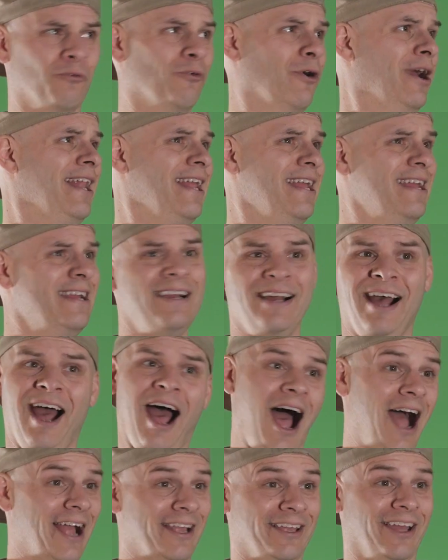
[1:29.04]
you need to shoot
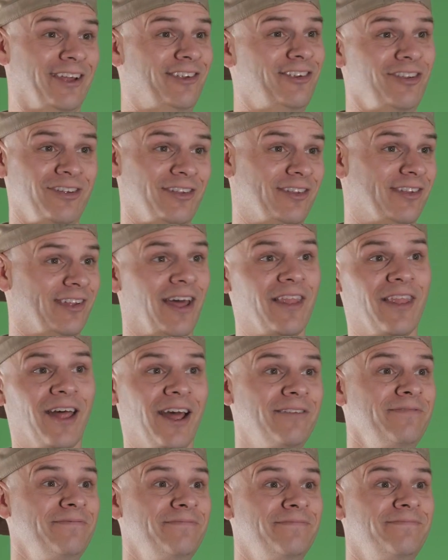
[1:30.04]
your actor on a green
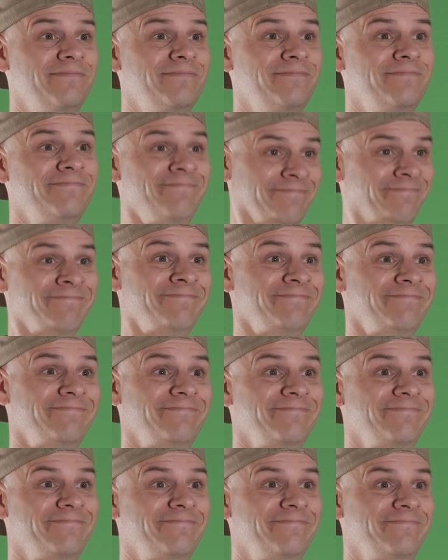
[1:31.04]
screen, acting
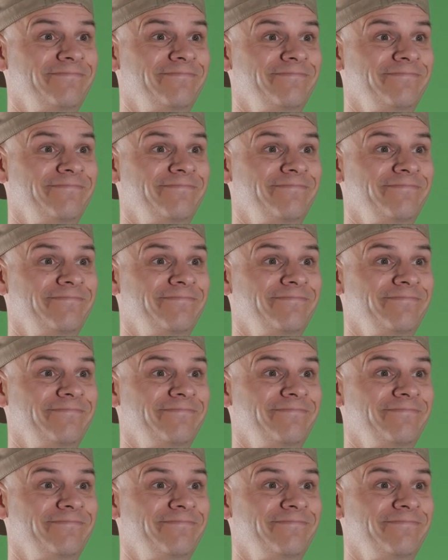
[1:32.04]
all